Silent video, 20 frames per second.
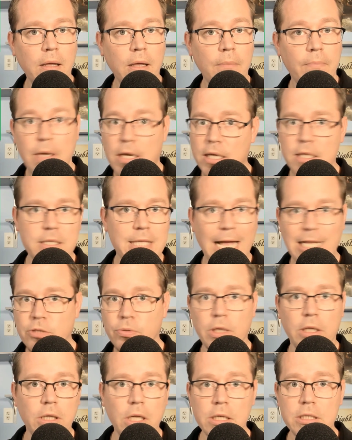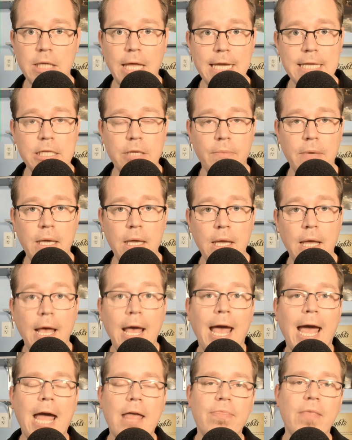Because that's what it looks like to me.
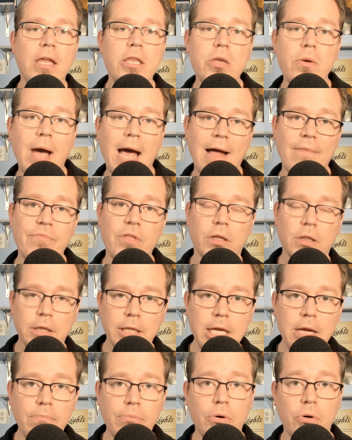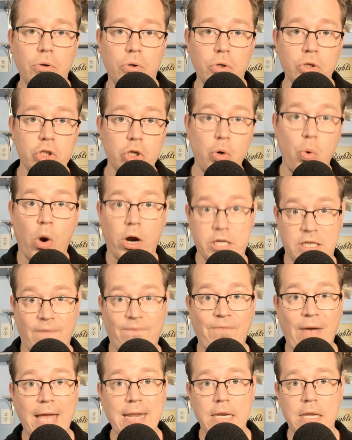And then you have the liberals who are
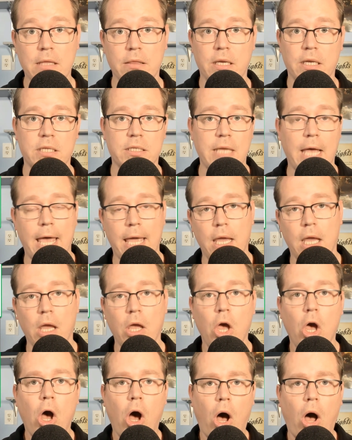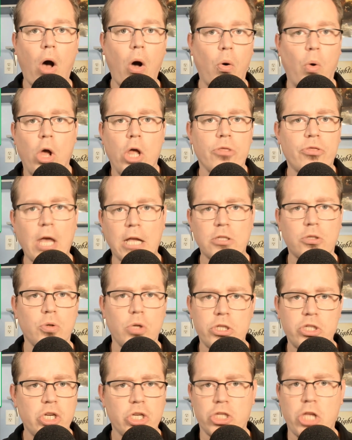defending this saying, oh,
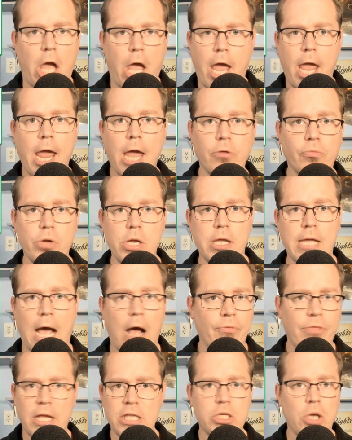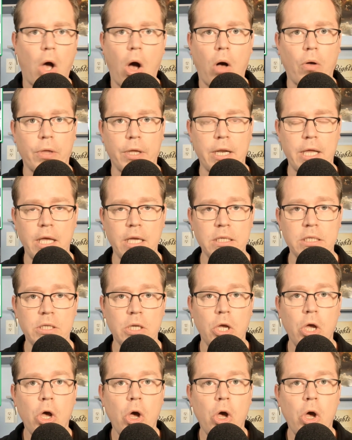it's just a hand recount. That's all it is.